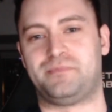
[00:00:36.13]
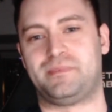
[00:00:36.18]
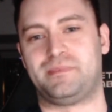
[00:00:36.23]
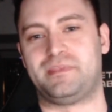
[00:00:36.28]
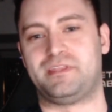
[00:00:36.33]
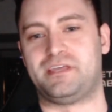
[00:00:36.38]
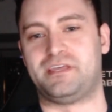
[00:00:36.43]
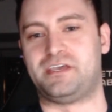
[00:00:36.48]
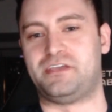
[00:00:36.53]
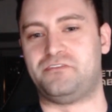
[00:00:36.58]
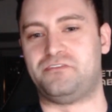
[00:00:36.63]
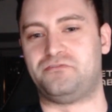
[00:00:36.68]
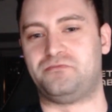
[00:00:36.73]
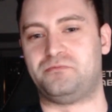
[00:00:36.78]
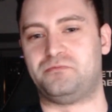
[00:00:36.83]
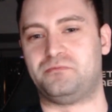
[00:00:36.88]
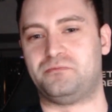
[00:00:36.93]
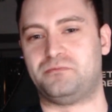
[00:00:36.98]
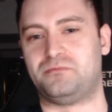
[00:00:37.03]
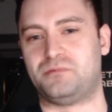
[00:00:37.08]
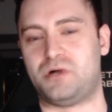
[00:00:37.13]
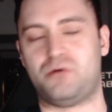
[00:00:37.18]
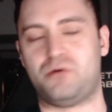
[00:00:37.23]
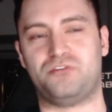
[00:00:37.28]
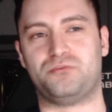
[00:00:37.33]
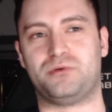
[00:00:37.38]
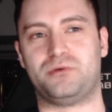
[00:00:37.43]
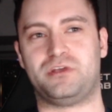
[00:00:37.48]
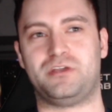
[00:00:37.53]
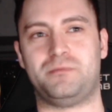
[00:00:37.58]
I've always
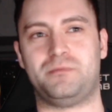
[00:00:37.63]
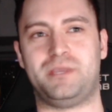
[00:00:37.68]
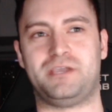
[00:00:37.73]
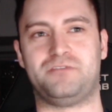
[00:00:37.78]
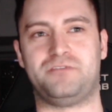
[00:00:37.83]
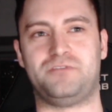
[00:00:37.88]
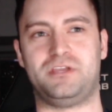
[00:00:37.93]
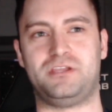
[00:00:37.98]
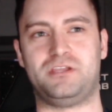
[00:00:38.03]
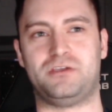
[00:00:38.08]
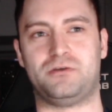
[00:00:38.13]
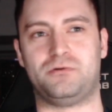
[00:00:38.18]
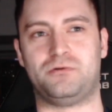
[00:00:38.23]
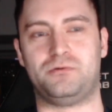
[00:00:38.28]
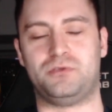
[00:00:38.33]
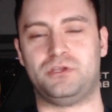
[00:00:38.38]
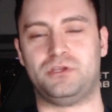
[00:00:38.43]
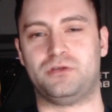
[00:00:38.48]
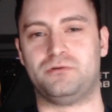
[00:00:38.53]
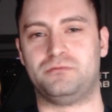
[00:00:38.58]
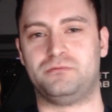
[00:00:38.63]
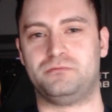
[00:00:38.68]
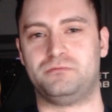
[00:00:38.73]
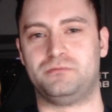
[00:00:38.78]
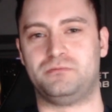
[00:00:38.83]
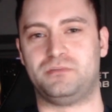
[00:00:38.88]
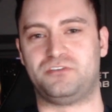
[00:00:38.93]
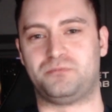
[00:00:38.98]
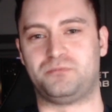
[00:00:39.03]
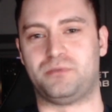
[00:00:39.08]
wanted to make a video,
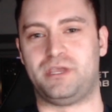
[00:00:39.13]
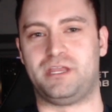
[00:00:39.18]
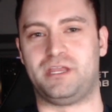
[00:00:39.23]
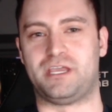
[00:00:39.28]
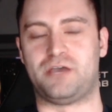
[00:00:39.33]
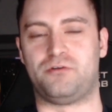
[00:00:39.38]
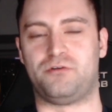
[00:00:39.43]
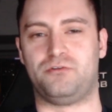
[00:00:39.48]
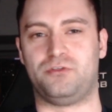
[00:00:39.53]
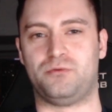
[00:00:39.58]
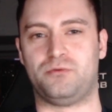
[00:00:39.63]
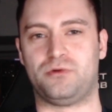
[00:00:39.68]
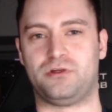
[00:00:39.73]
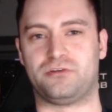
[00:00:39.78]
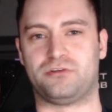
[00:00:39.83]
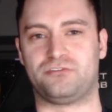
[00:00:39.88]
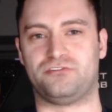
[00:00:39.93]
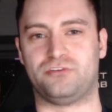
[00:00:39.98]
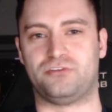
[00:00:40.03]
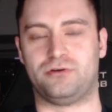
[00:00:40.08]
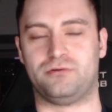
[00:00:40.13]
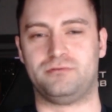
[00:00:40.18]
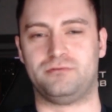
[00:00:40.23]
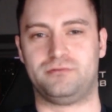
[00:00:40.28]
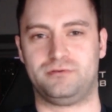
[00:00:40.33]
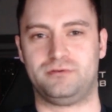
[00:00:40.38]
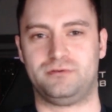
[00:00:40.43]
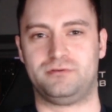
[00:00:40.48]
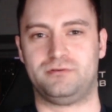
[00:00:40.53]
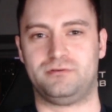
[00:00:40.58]
explaining how it really works. So
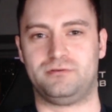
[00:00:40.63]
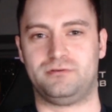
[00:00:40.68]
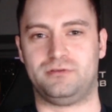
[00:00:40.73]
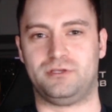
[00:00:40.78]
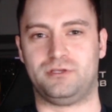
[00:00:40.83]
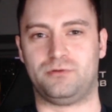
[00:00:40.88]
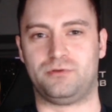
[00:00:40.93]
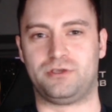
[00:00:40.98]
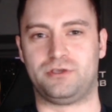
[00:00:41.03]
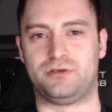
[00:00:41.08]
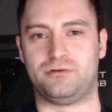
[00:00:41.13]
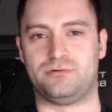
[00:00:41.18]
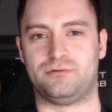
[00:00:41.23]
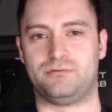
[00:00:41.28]
here we go.